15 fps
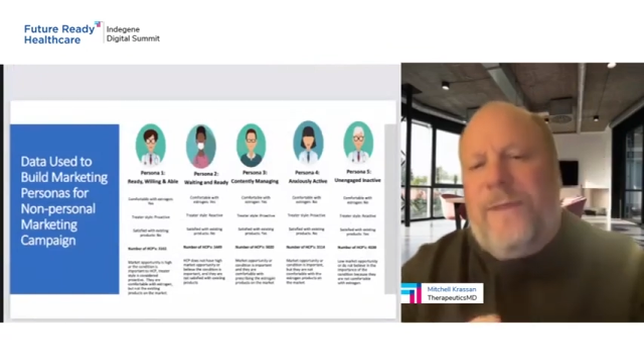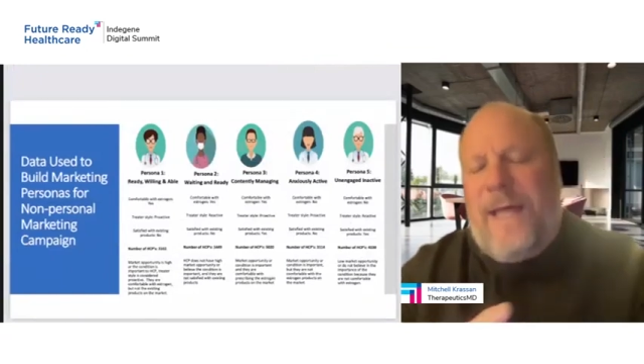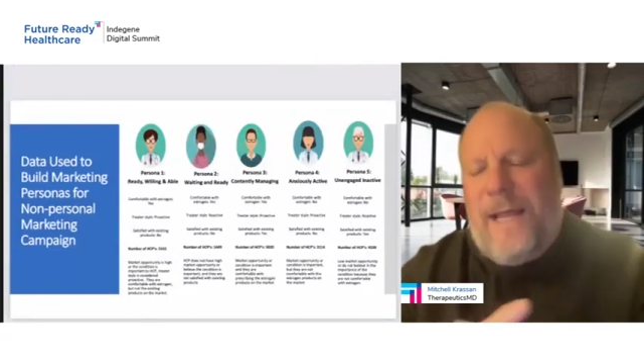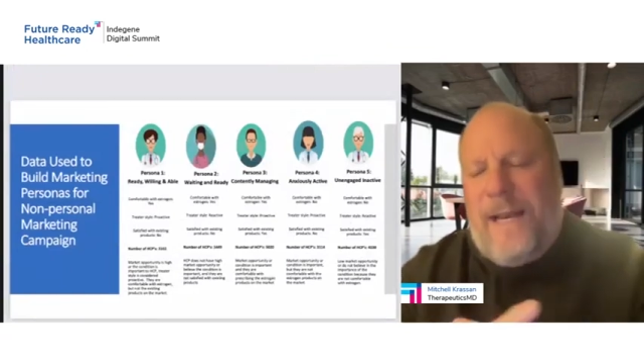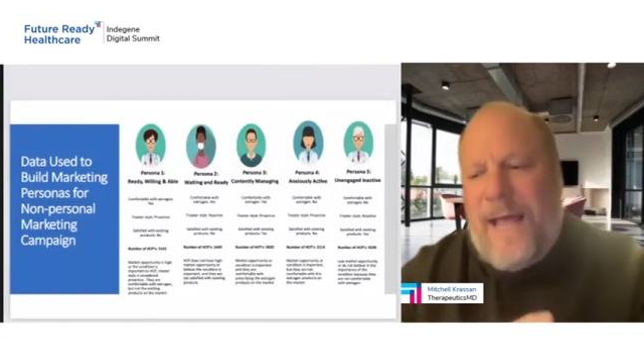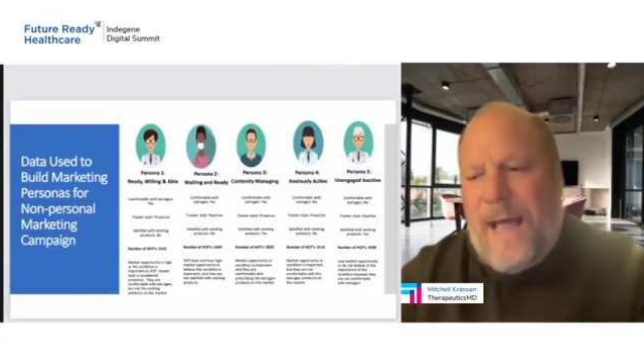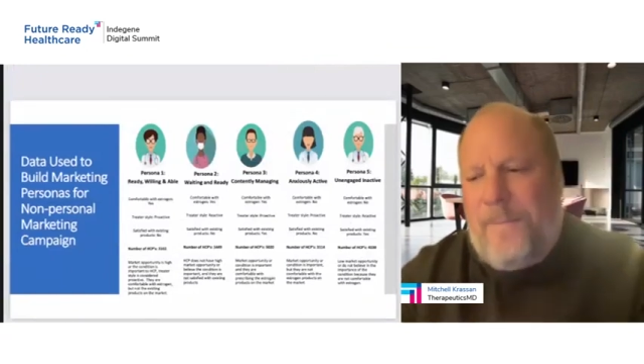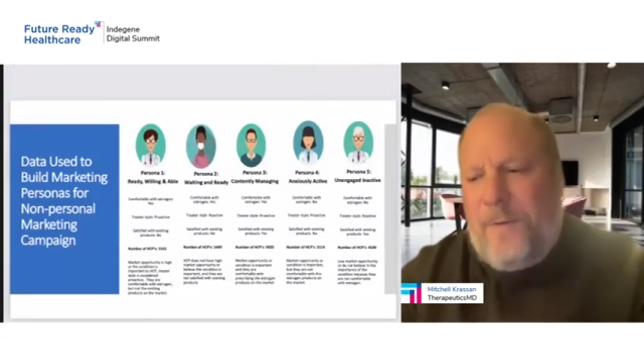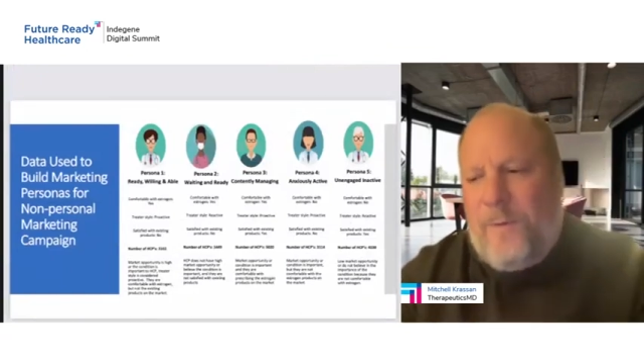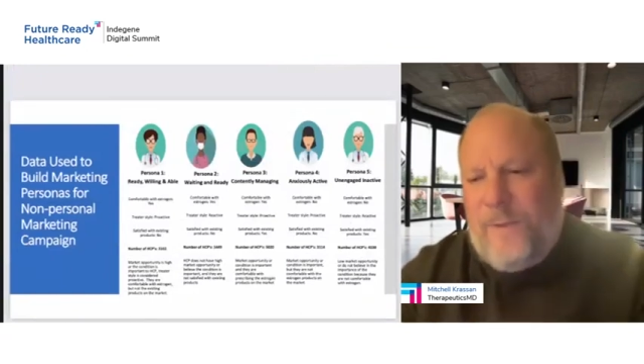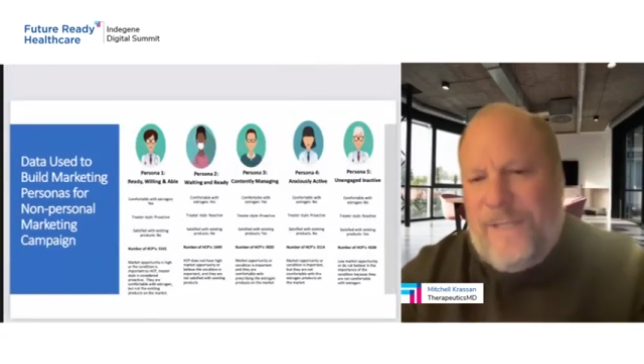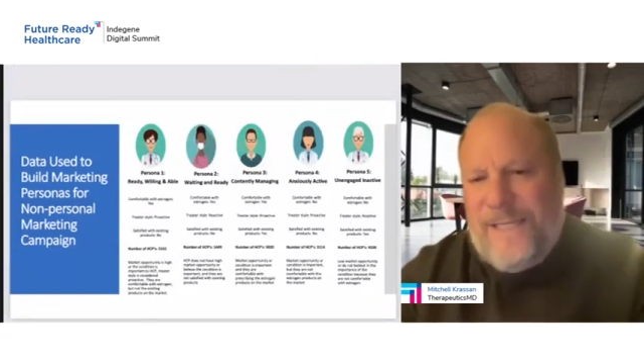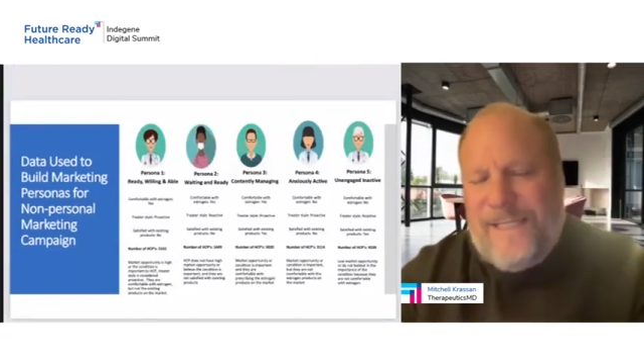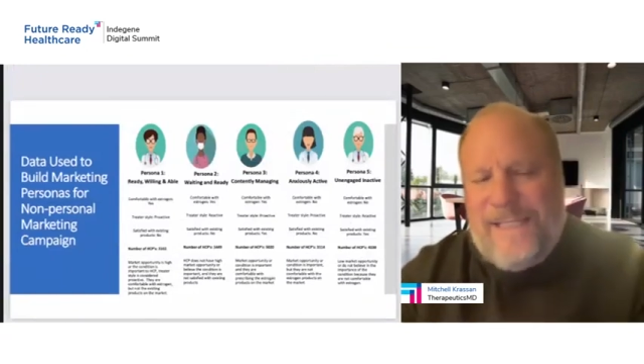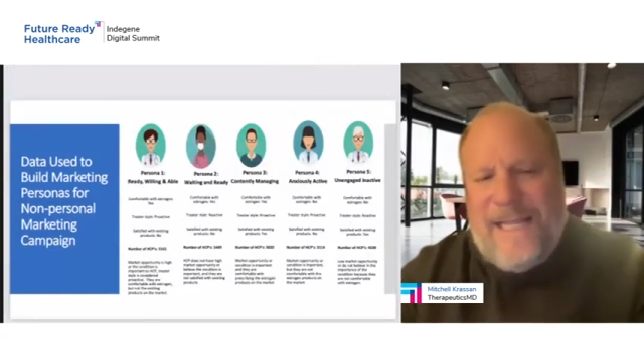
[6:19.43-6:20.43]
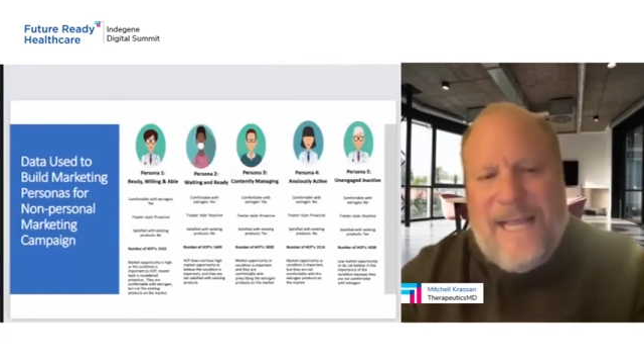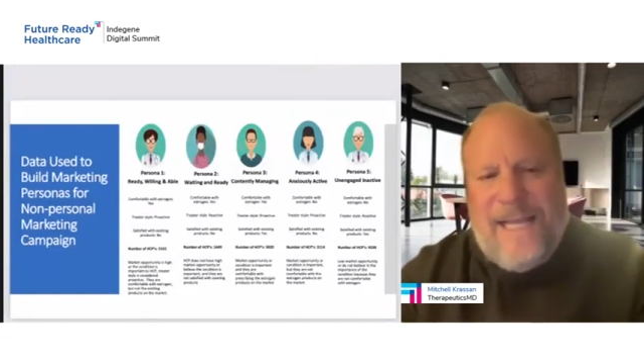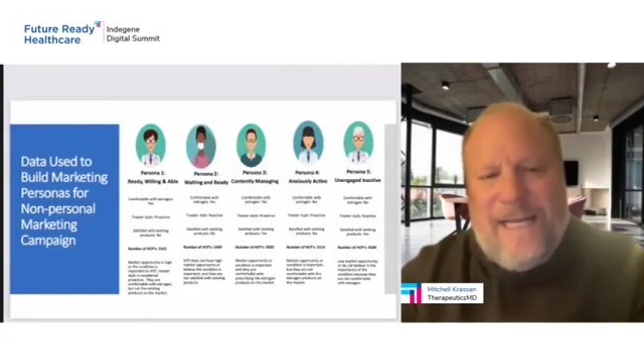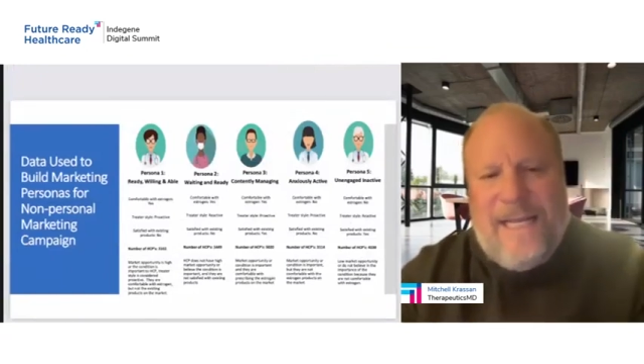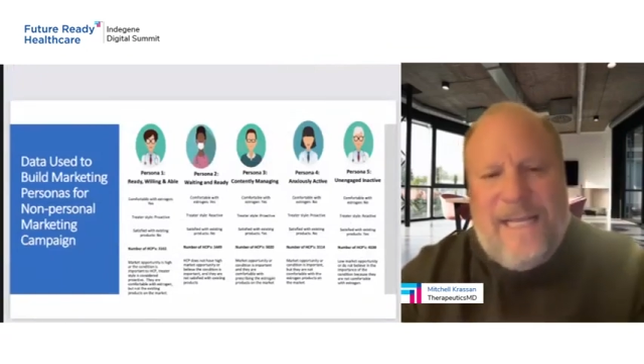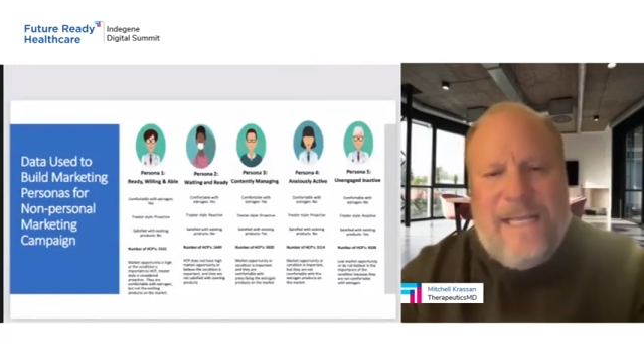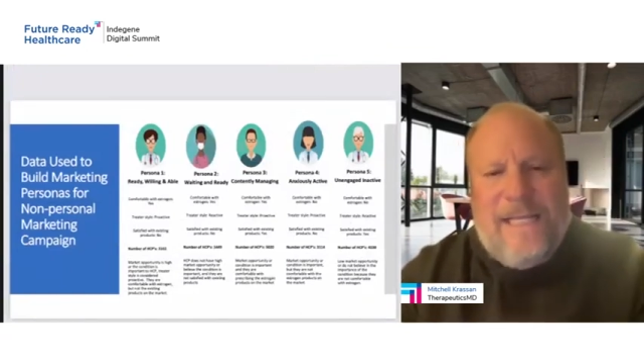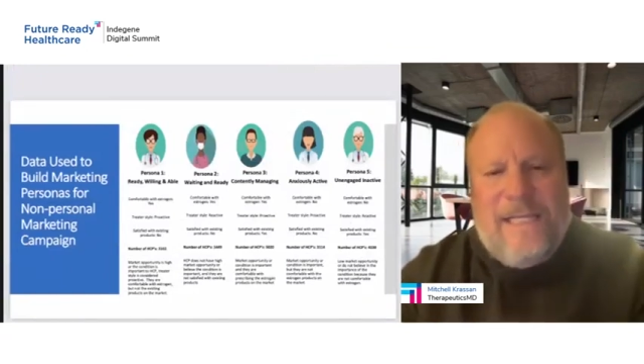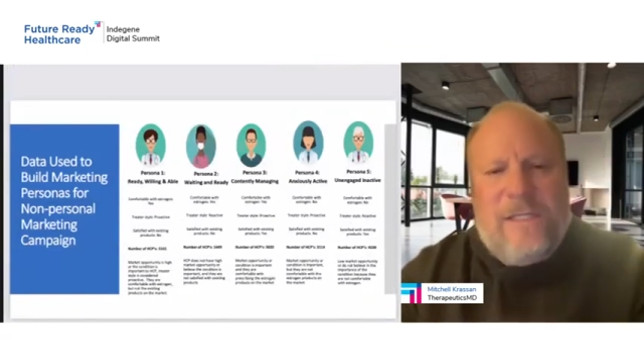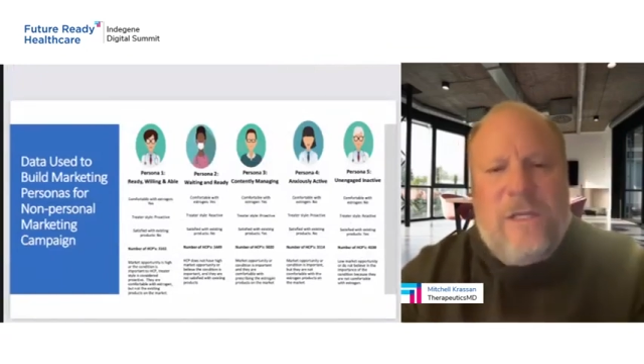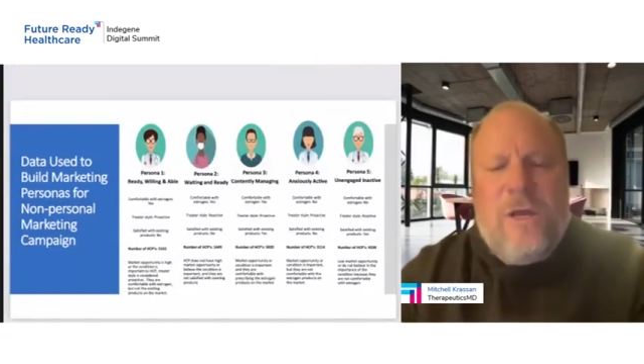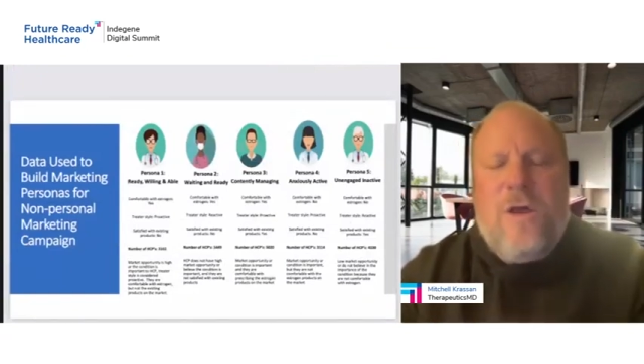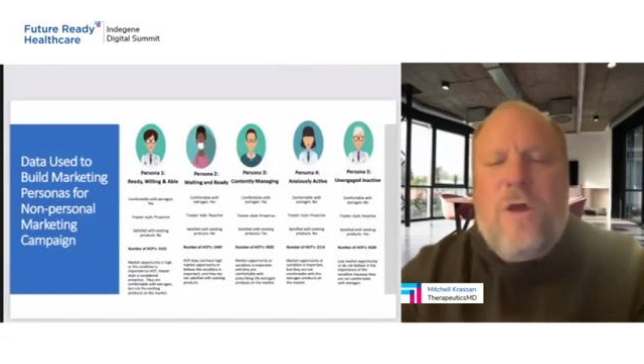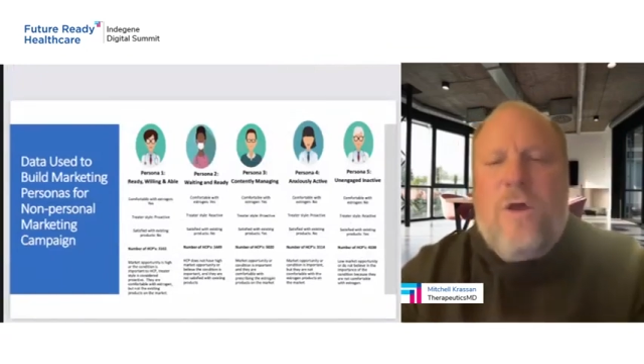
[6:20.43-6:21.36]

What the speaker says: that happened with this data is